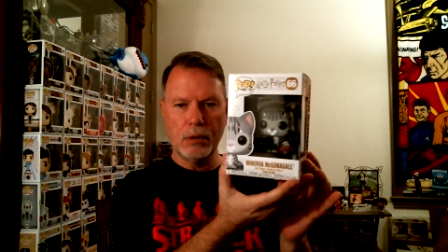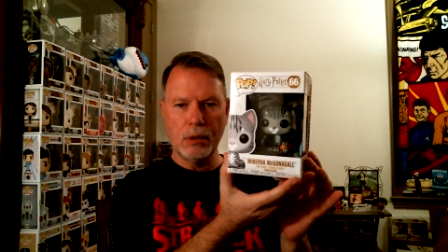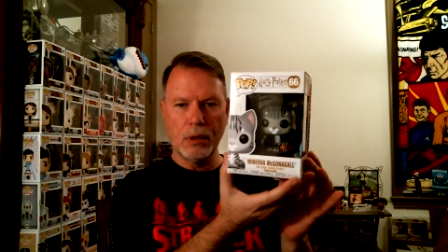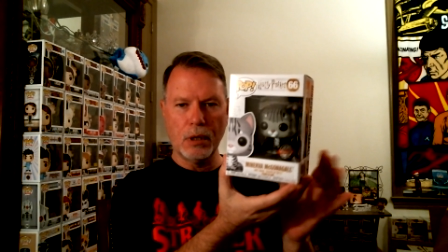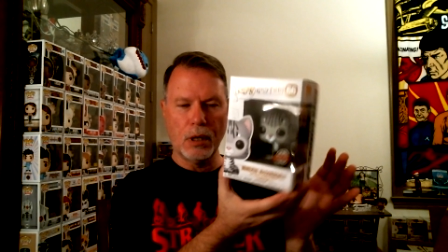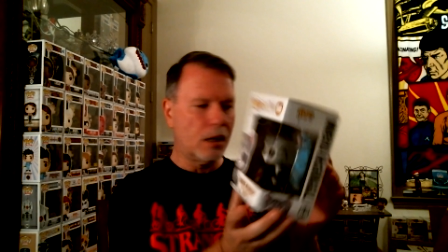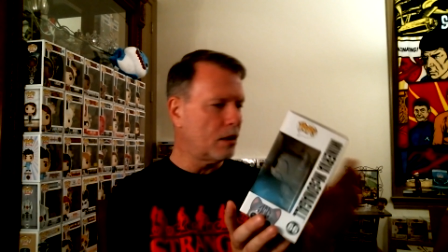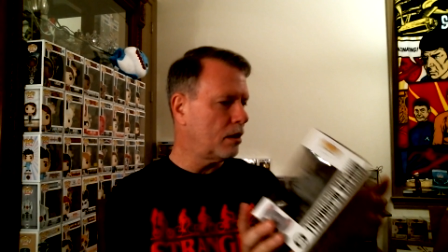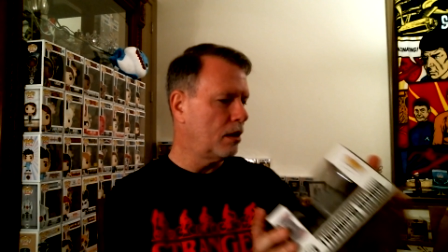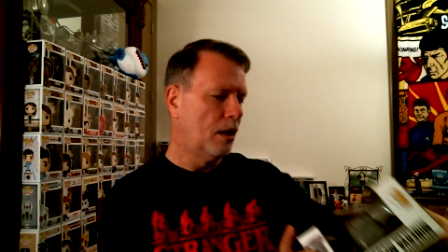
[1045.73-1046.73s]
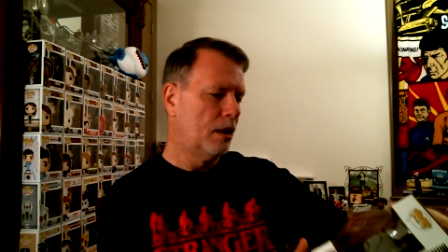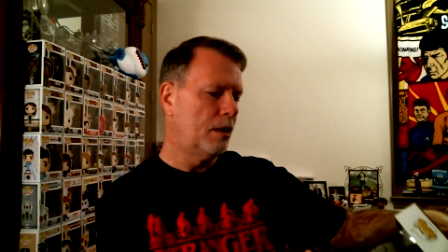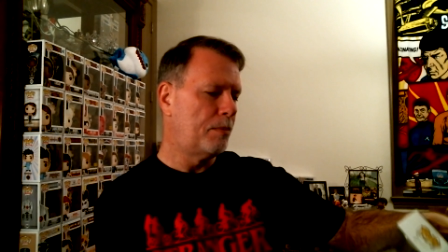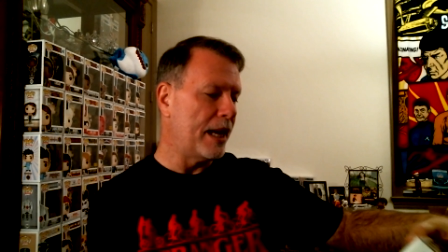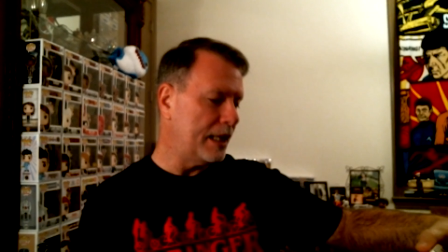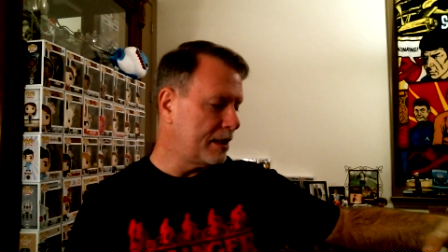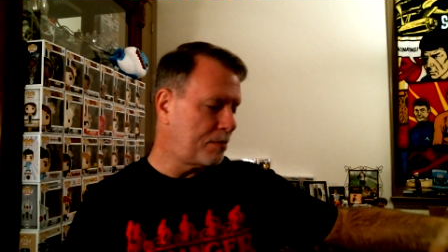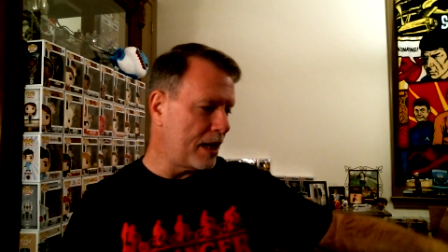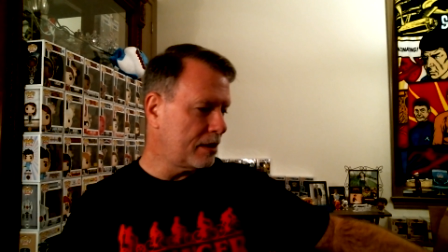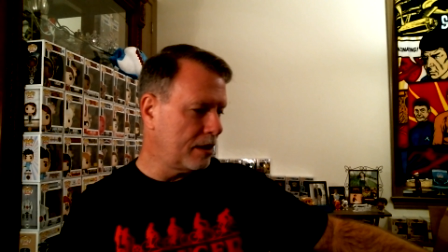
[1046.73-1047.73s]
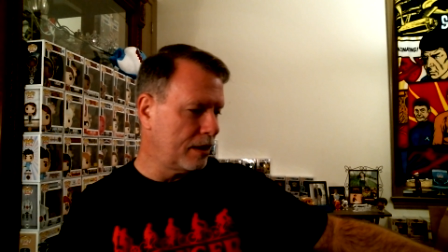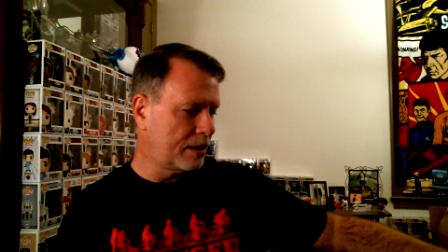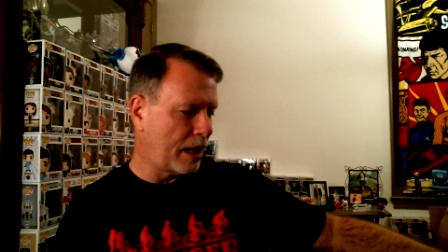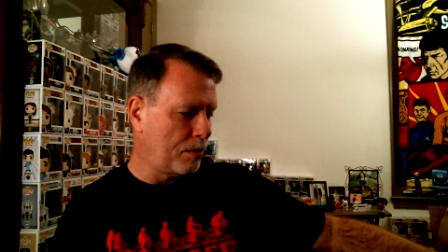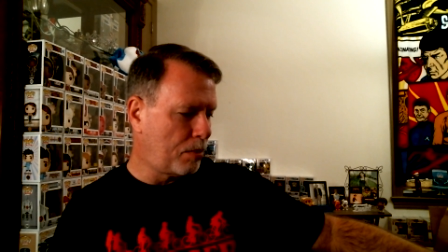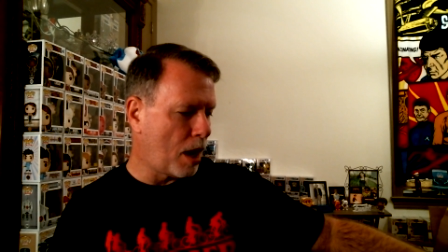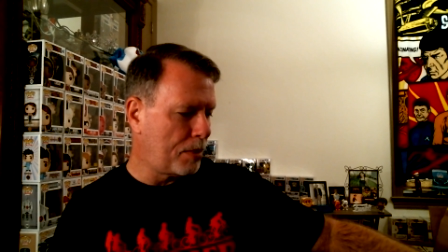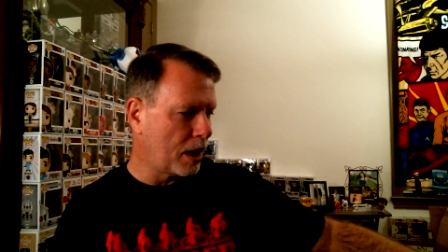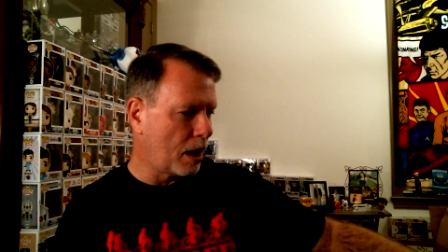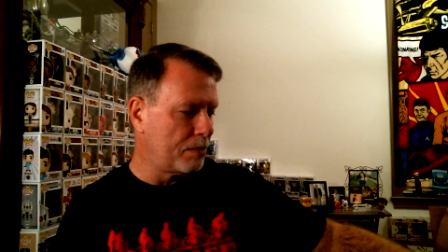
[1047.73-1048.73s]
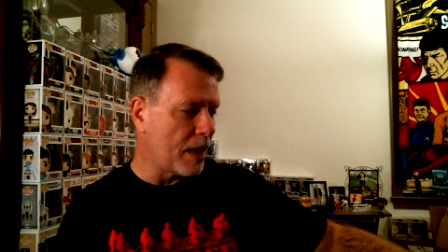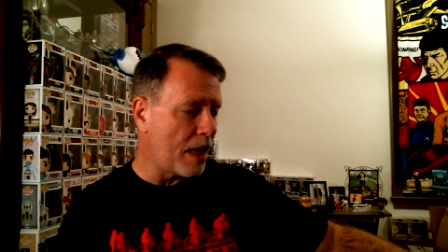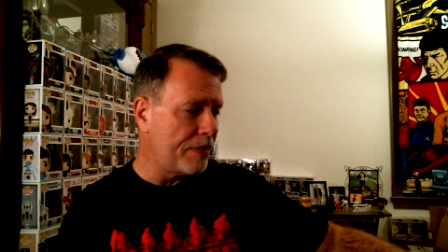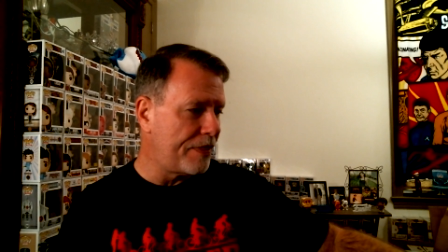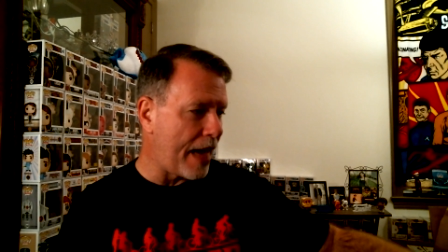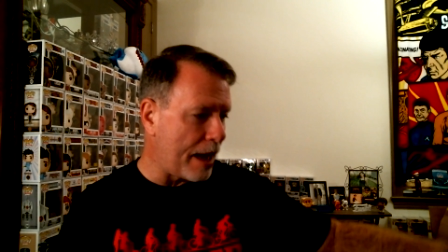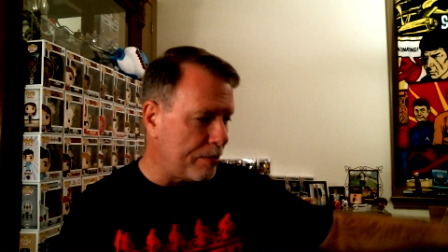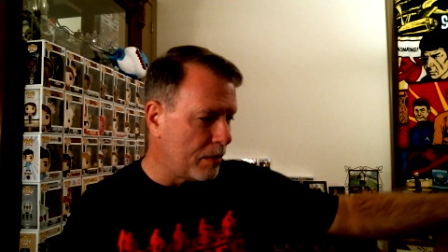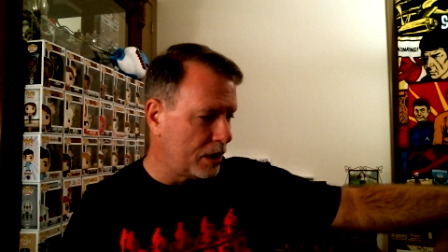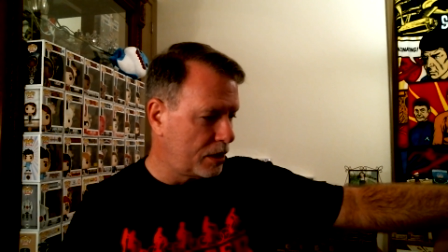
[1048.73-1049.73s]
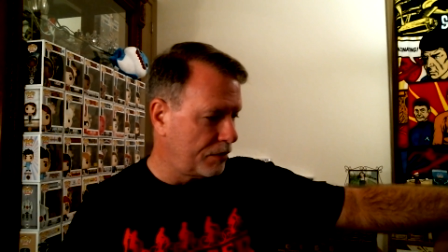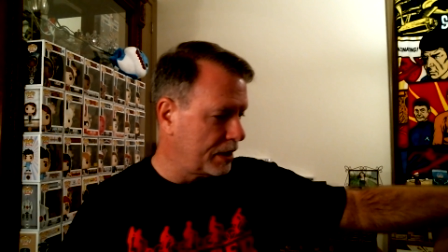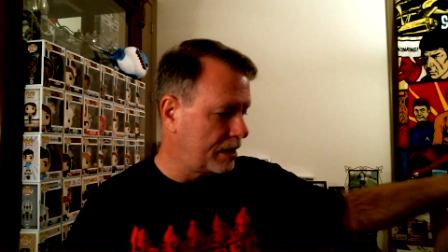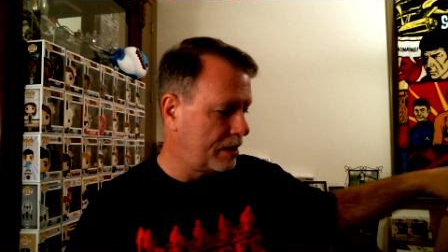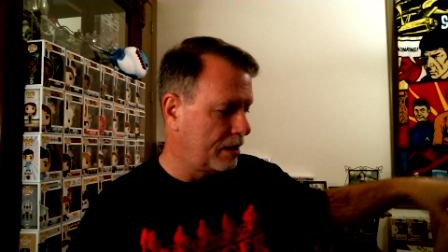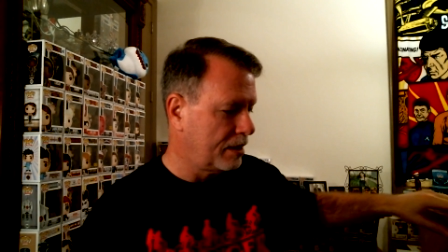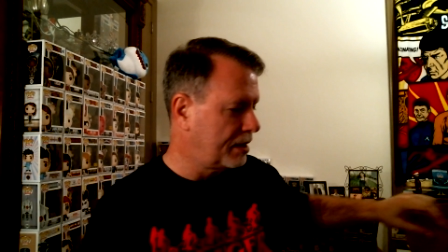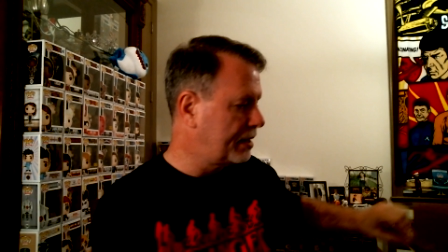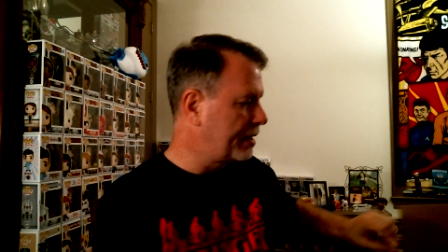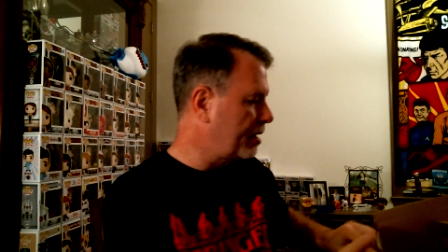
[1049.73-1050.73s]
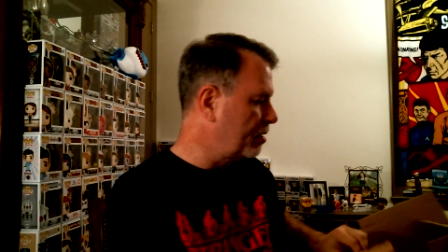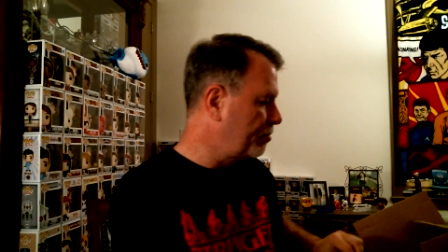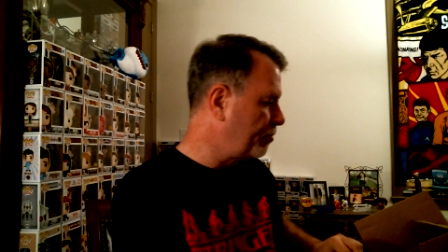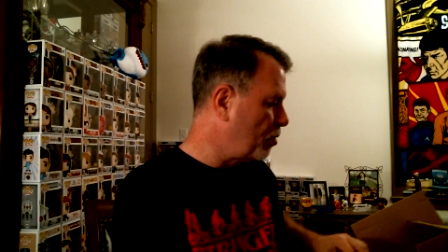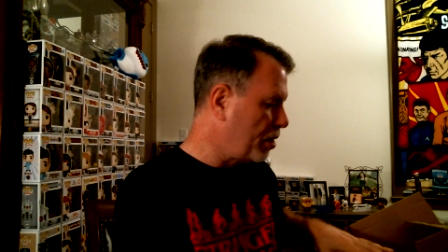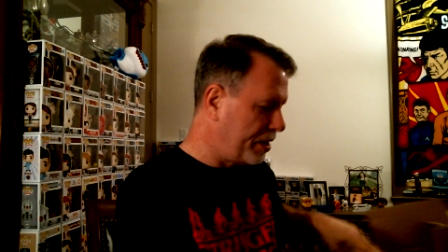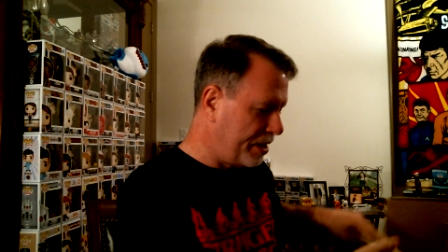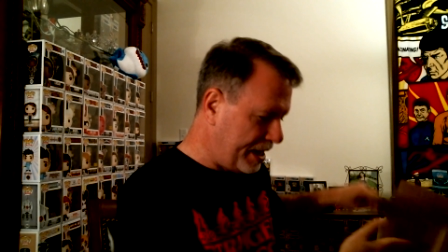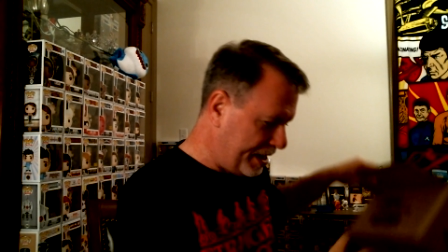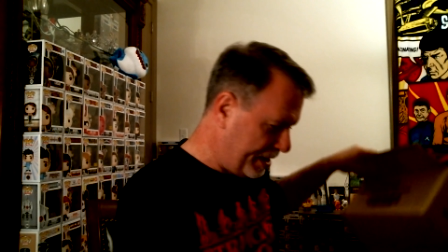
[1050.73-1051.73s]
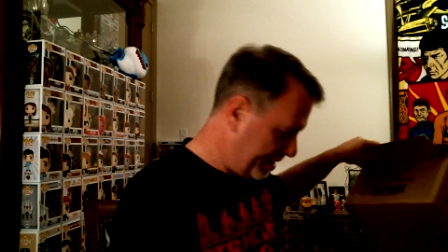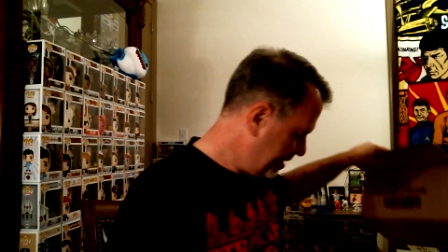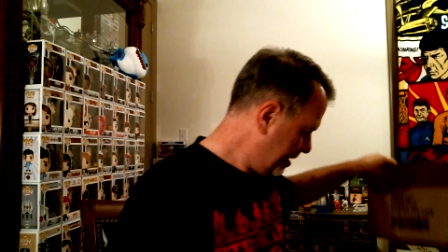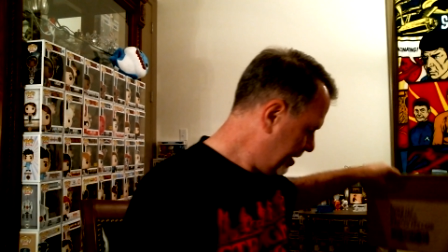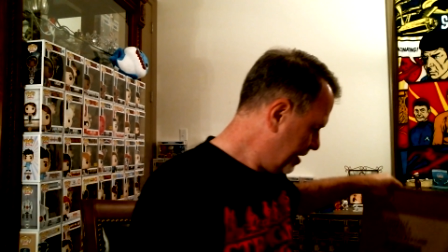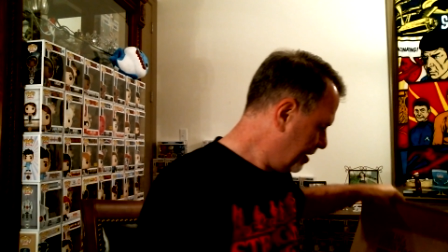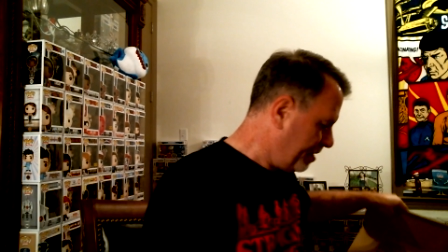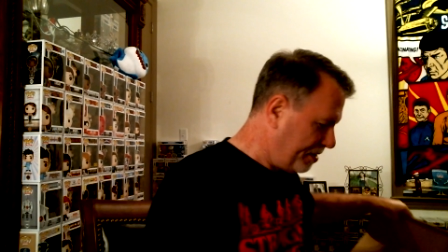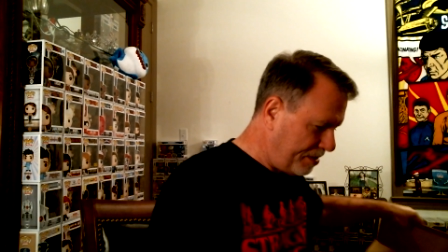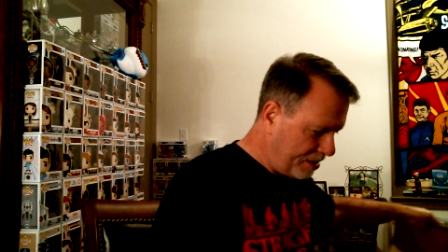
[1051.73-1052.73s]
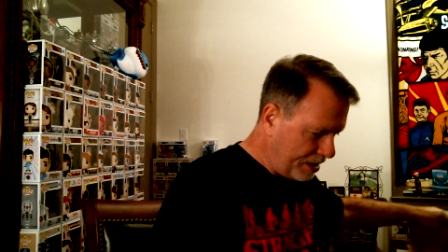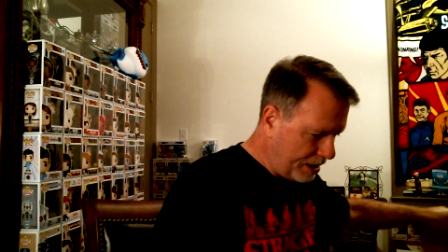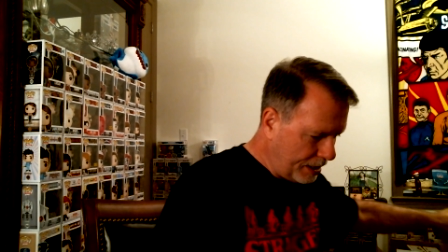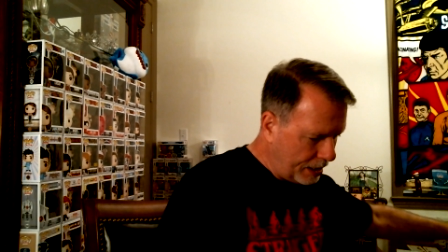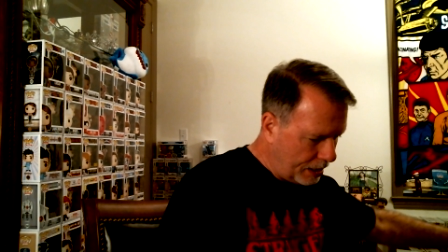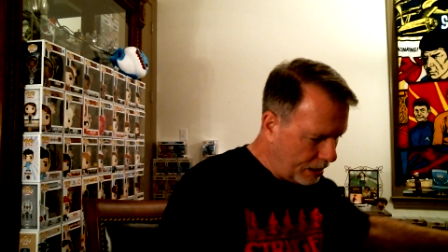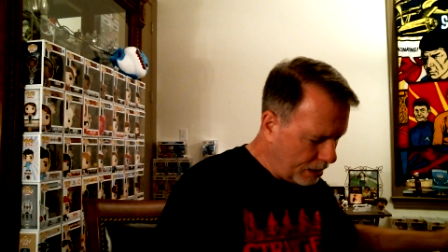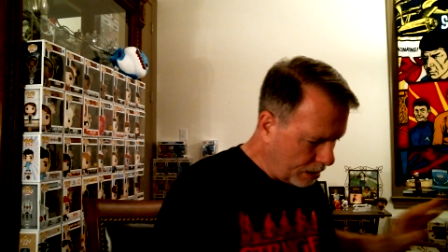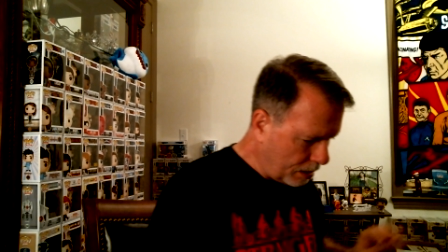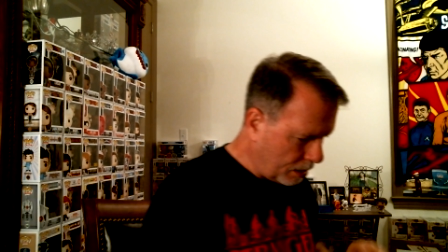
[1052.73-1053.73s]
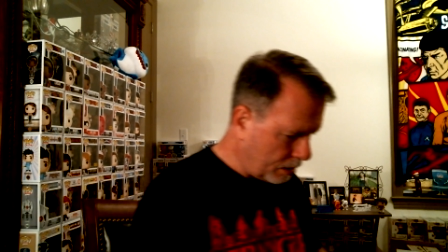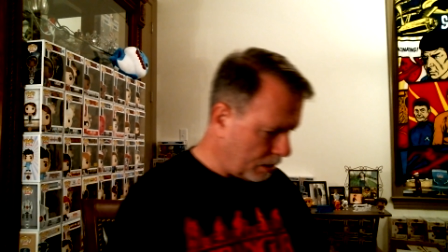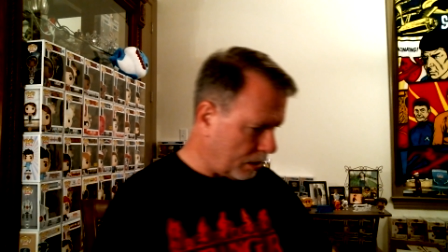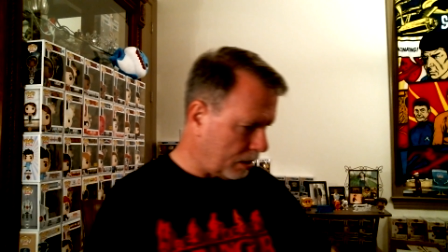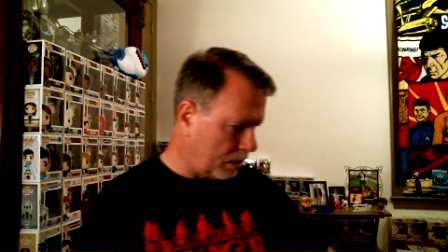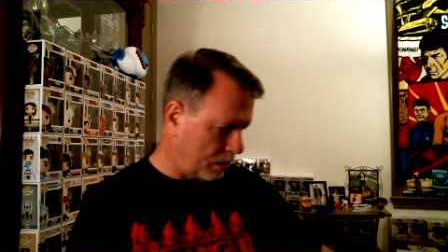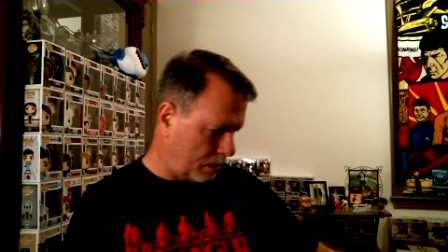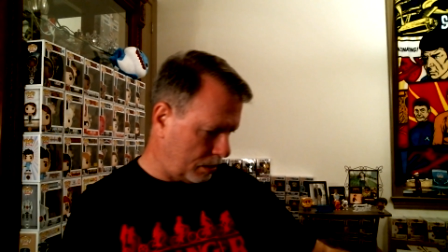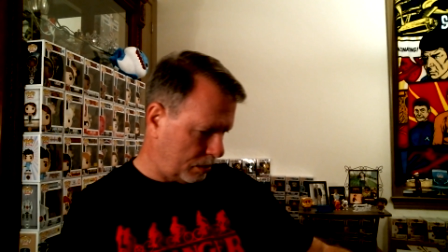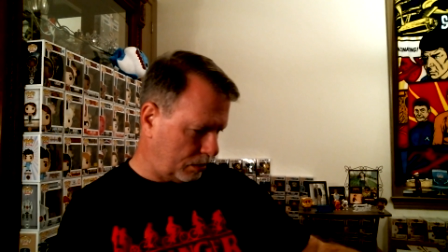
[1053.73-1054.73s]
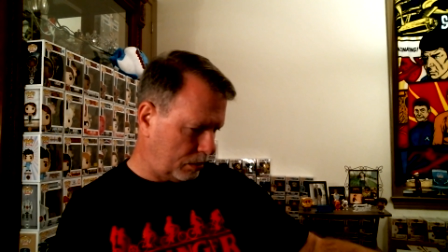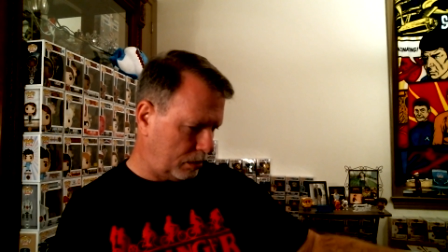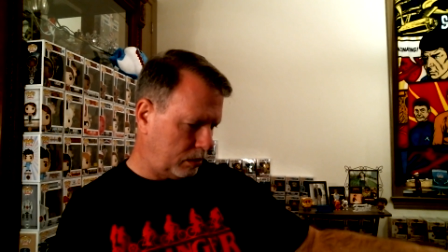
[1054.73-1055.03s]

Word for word: uh, ba- it's basically the same pop and I'm not that much of a, a stickler for the the uh,